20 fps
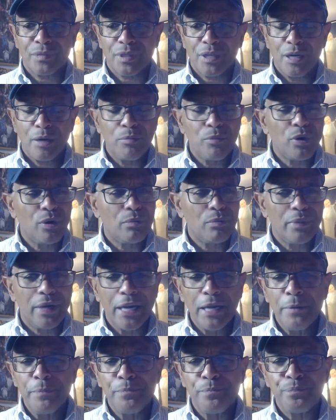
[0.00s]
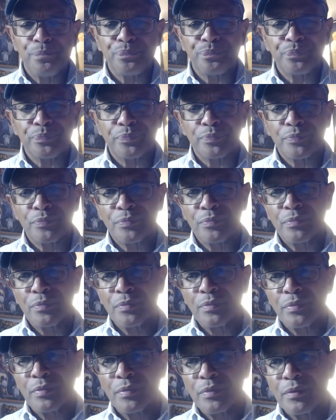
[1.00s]
Come on, man. I
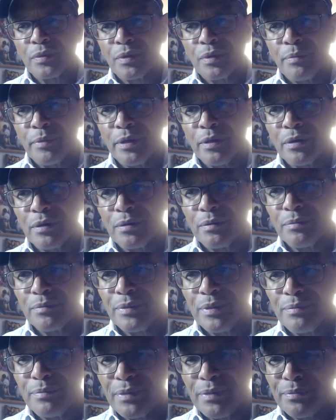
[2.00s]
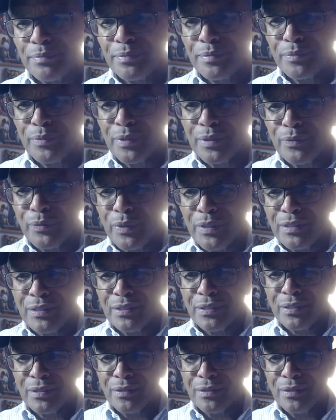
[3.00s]
mean, what?